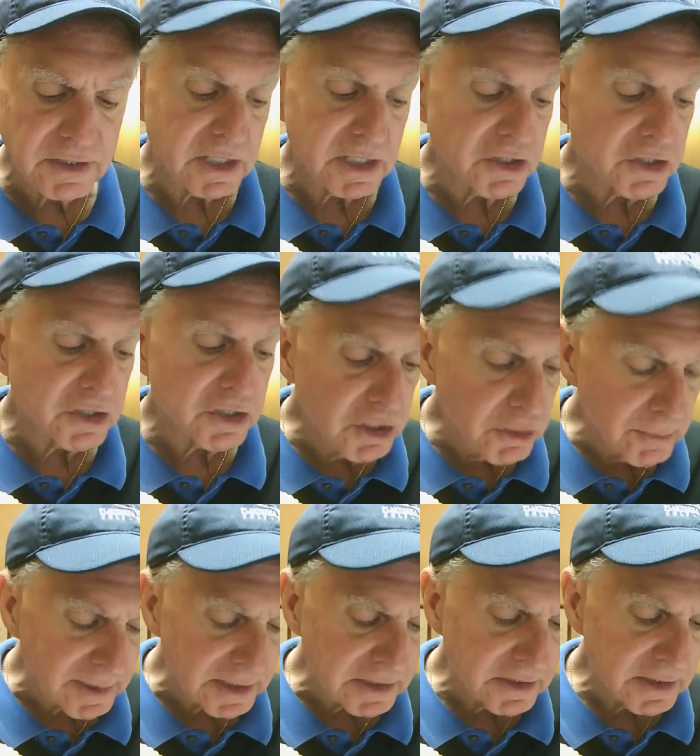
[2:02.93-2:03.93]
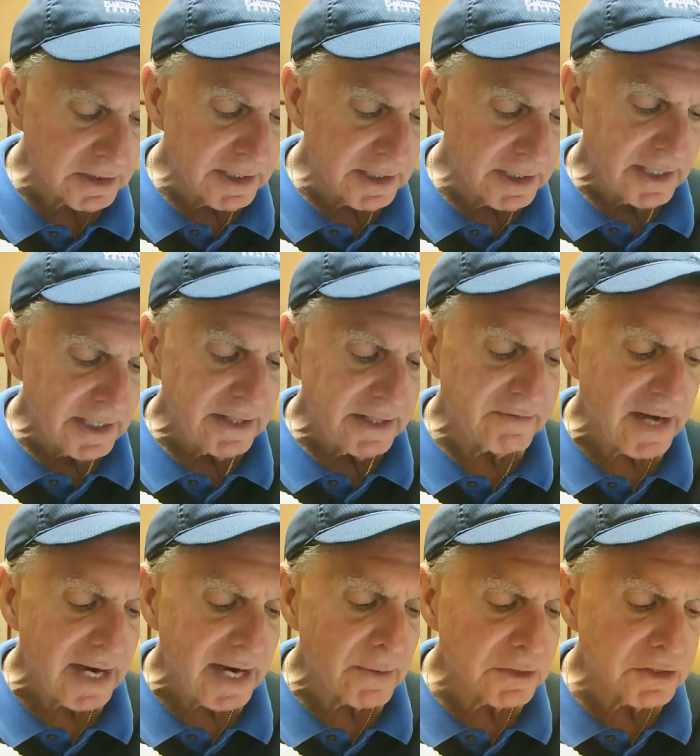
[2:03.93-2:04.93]
such as humans, the
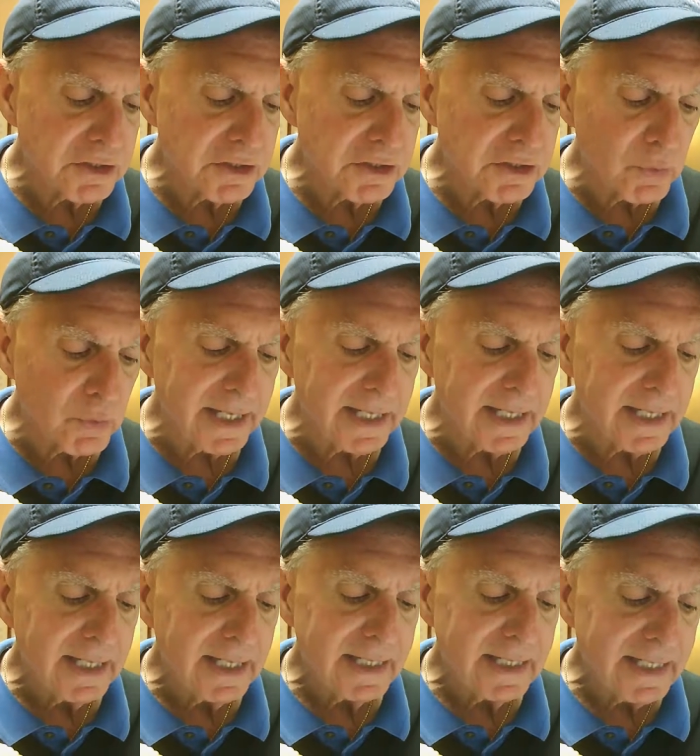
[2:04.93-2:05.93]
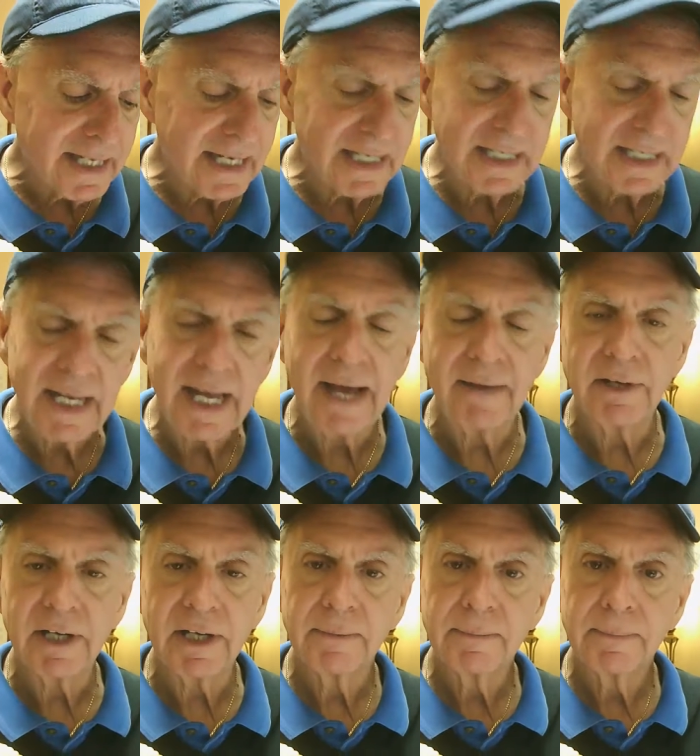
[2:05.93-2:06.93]
viruses wreak deadly
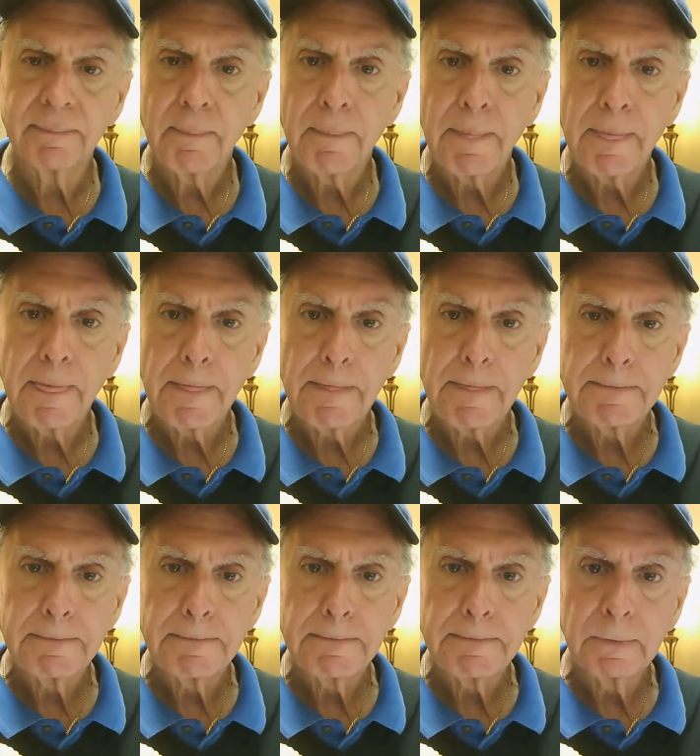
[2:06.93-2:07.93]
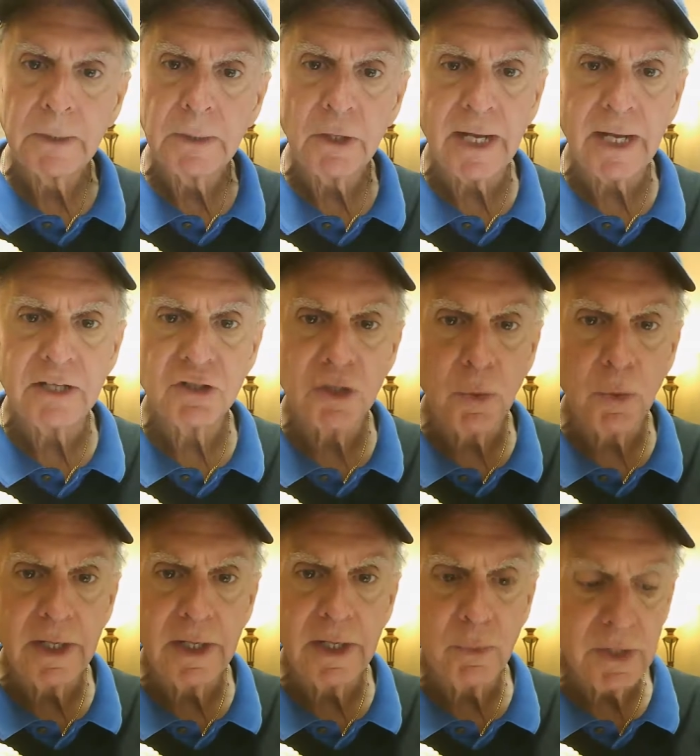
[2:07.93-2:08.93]
havoc. Okay, so
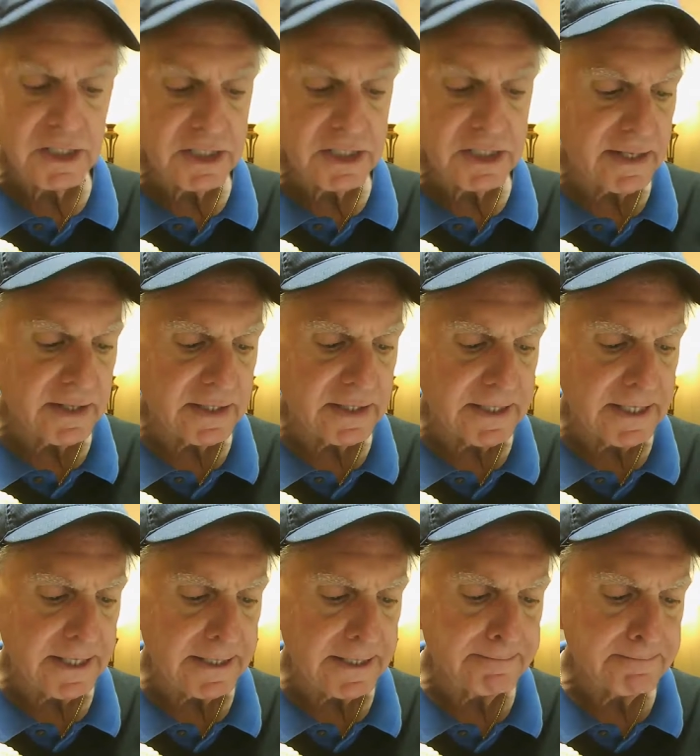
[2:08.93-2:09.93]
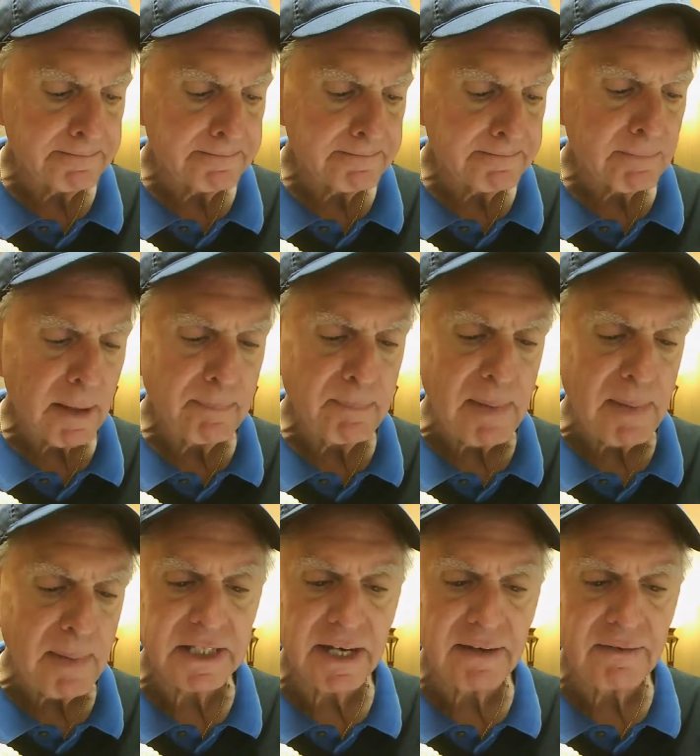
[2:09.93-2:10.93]
we say that the
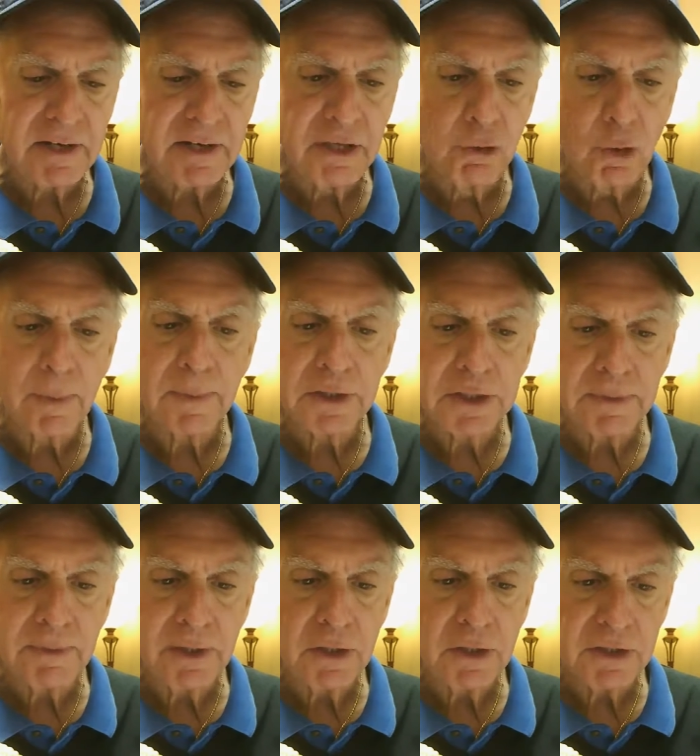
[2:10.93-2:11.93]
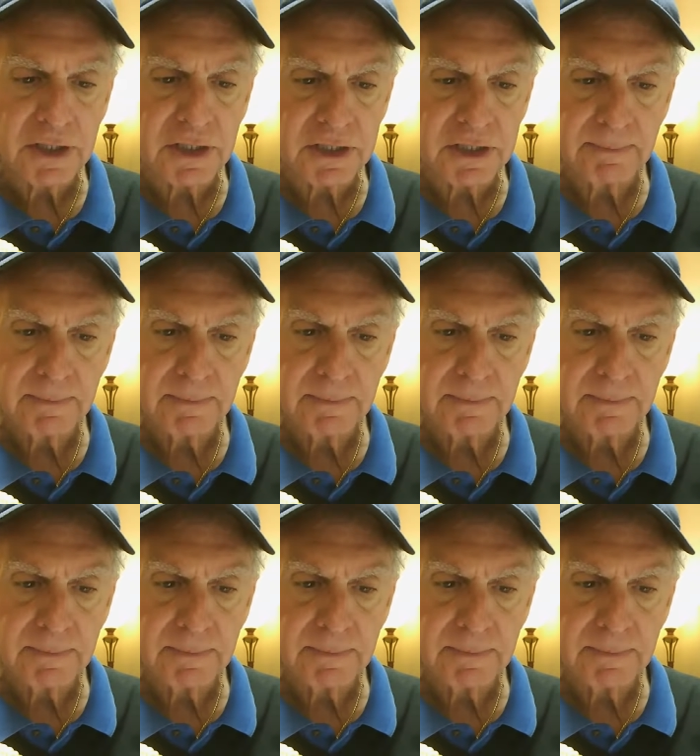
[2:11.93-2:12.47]
bats have an enormous immune system,